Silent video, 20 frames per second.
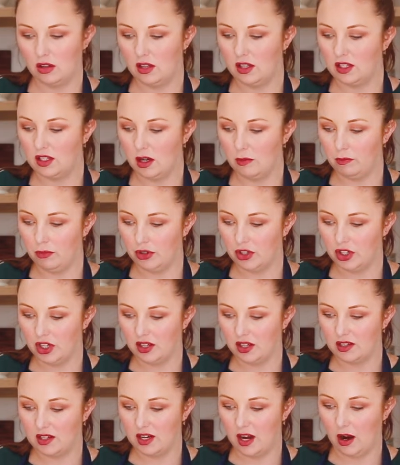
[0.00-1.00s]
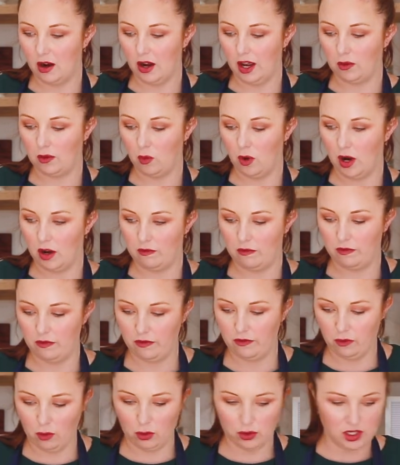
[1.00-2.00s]
So the temperature is now at
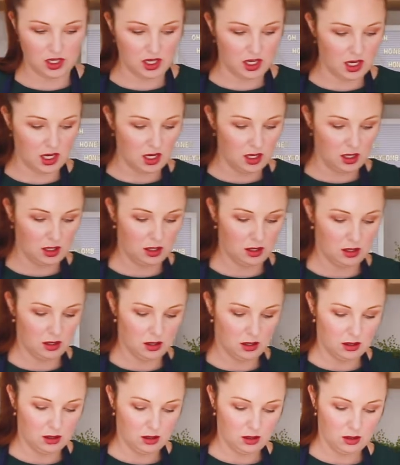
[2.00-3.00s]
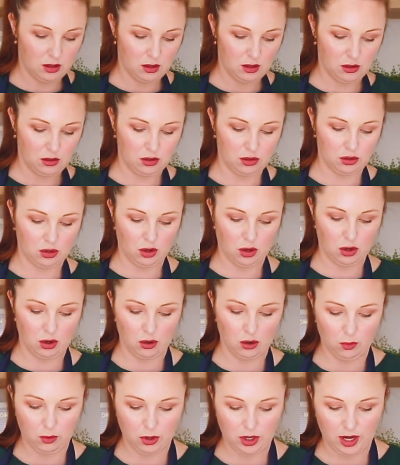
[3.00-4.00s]
140.
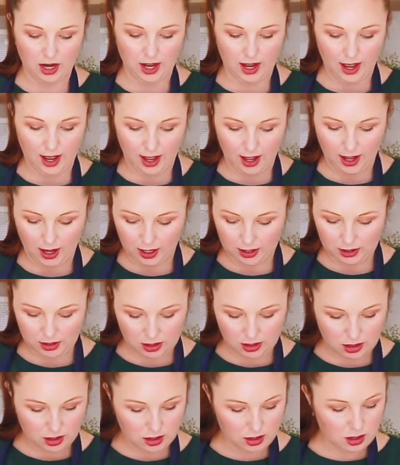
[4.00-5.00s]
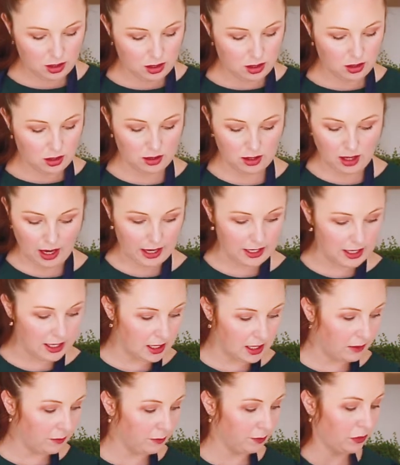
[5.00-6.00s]
So we're going to add the
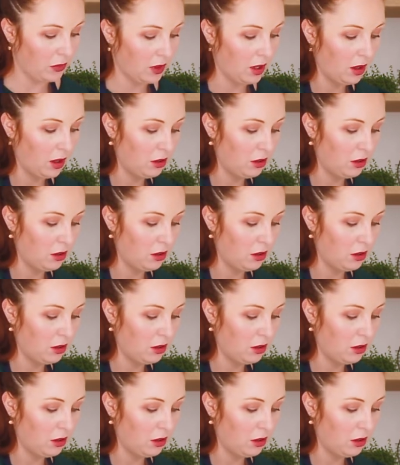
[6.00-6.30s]
honey.